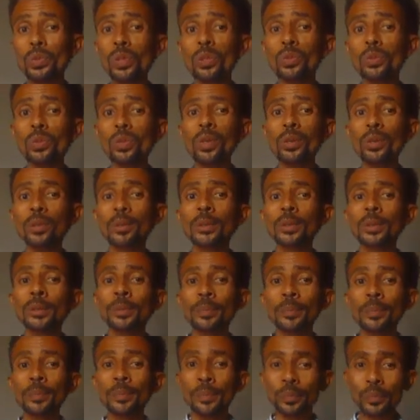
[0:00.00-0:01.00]
So
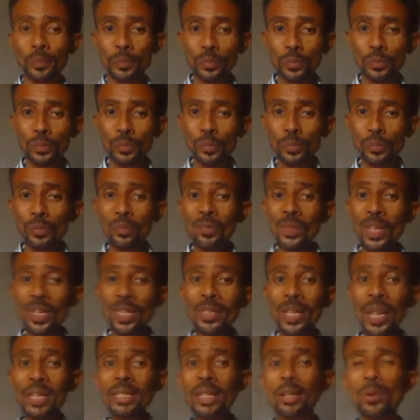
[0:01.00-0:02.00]

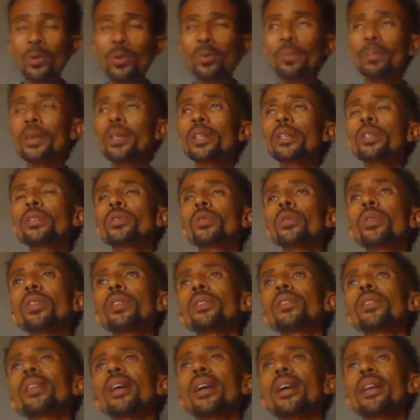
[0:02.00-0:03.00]
the other open issue
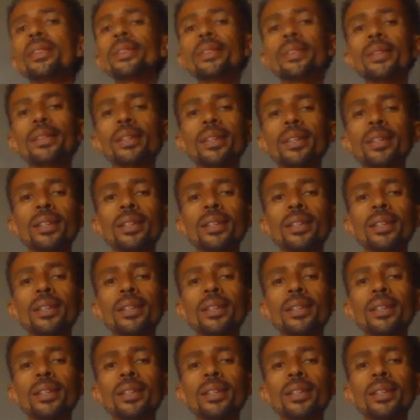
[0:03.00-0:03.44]
is that